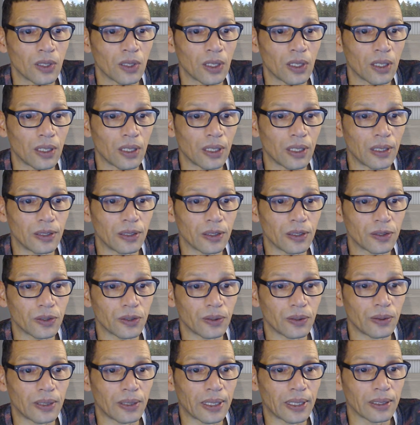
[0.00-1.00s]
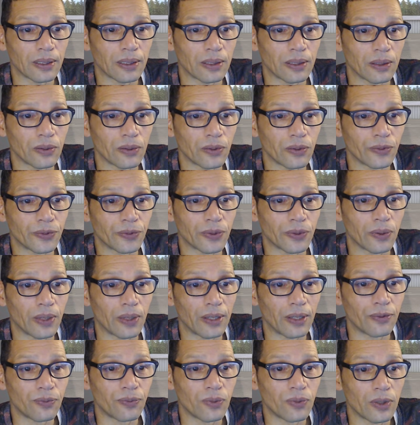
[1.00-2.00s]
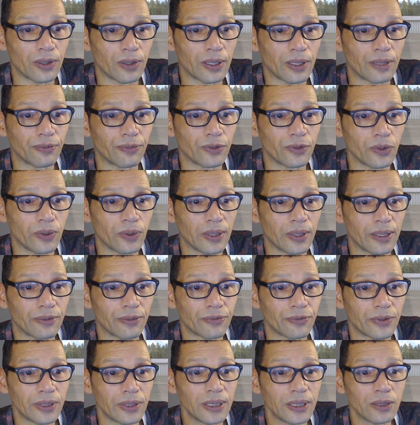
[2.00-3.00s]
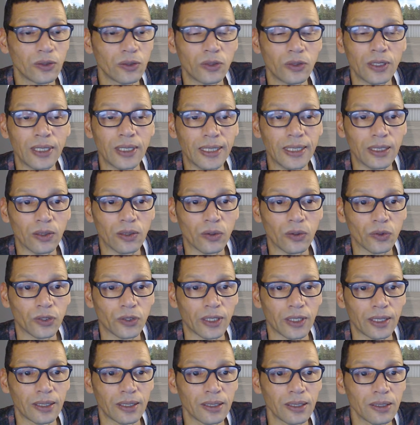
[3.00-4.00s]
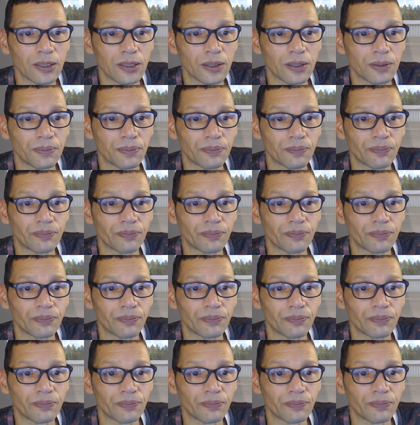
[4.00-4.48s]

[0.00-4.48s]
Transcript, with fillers: uh, this so like uh, control F1 F2 and F3 to delete all settings